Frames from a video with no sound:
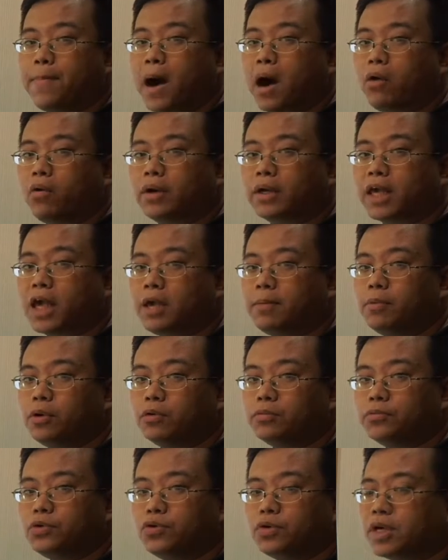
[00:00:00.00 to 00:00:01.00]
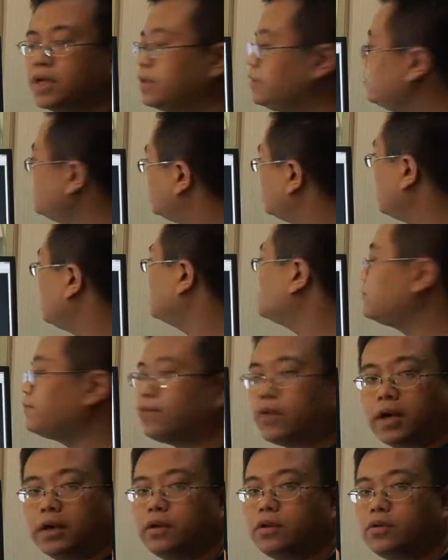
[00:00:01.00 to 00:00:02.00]
power cable. You can source
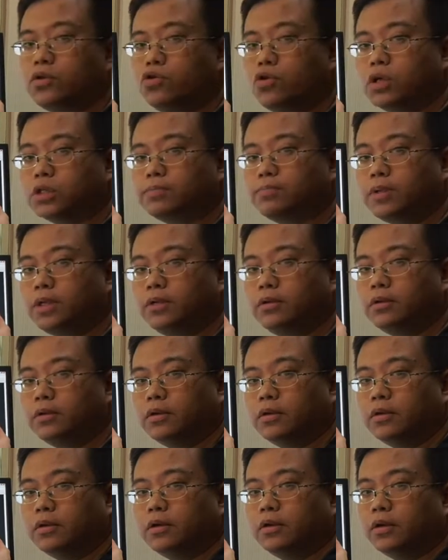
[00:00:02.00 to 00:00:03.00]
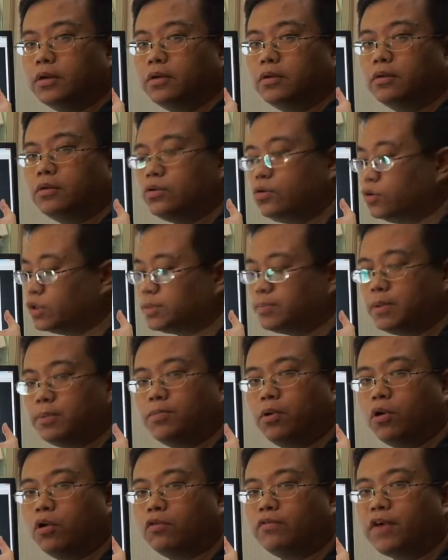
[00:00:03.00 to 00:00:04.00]
from the USB
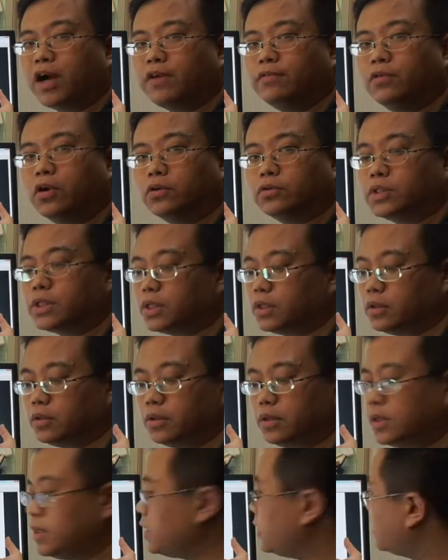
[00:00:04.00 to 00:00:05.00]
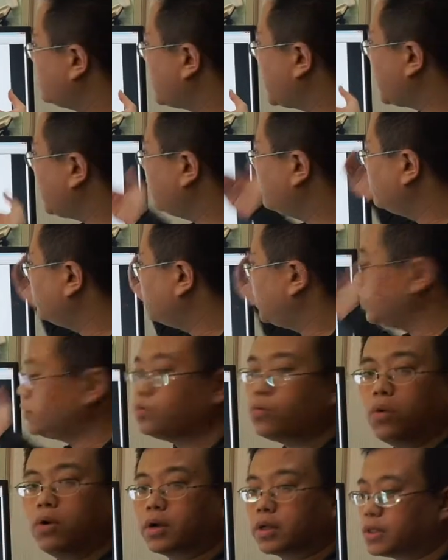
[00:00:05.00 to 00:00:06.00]
port 5 volt, and it
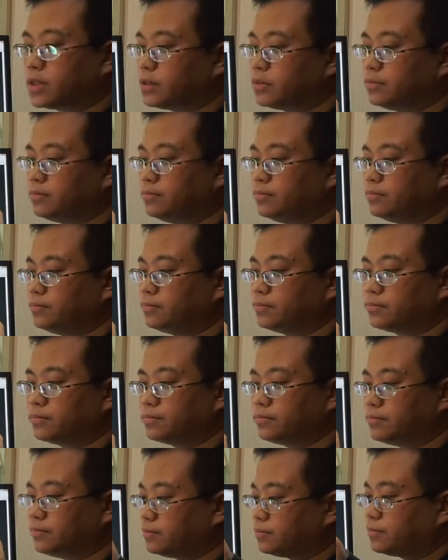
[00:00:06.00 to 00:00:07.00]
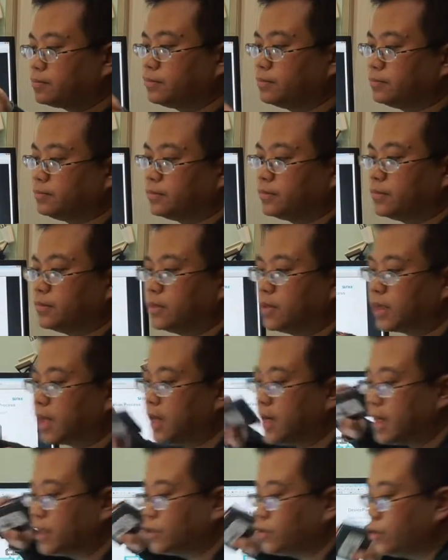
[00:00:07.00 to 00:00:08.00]
works. Okay,
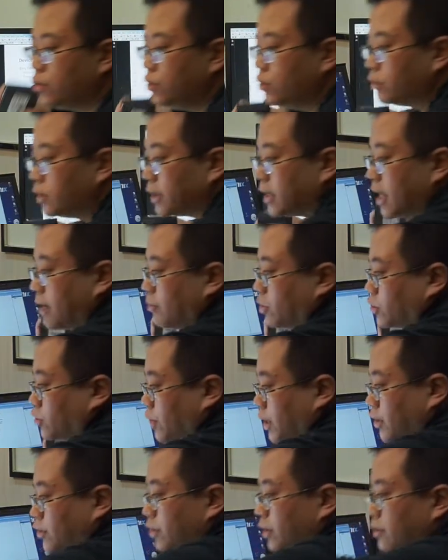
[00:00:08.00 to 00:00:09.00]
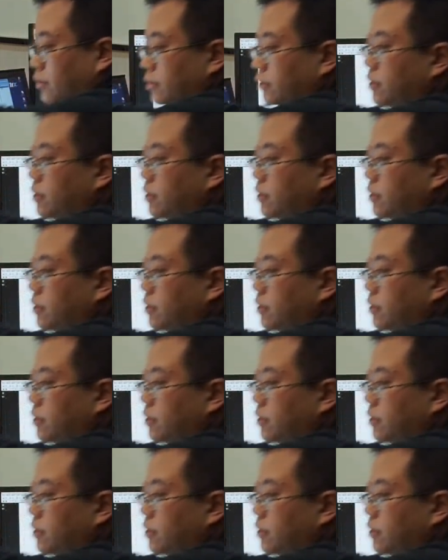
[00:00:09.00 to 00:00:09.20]
let's show you the demonstration.